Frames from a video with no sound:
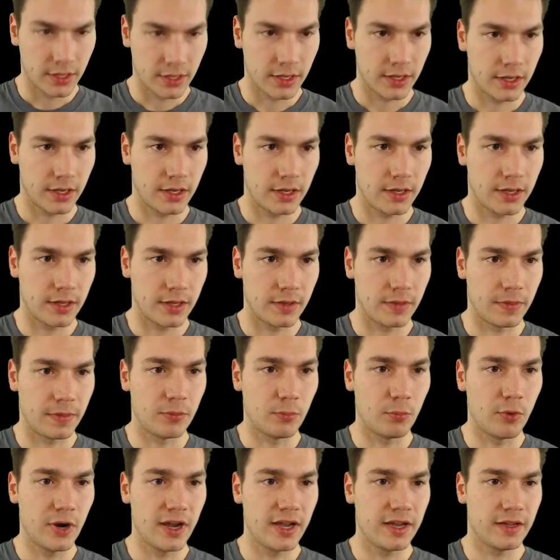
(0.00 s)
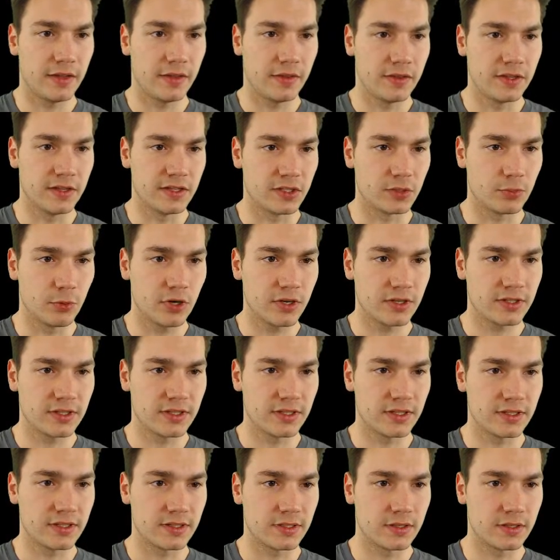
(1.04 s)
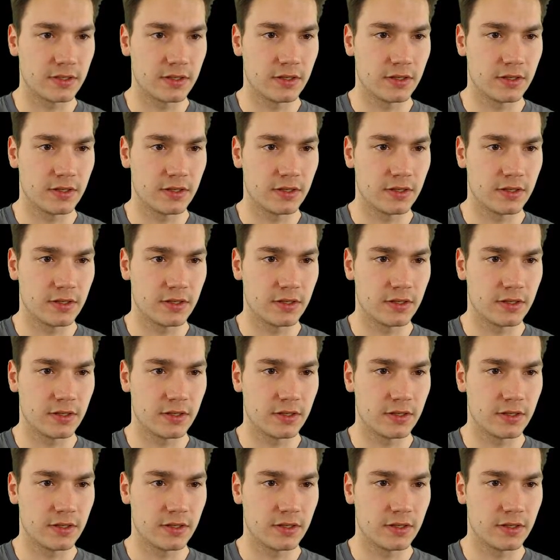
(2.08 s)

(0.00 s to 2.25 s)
And the way this works is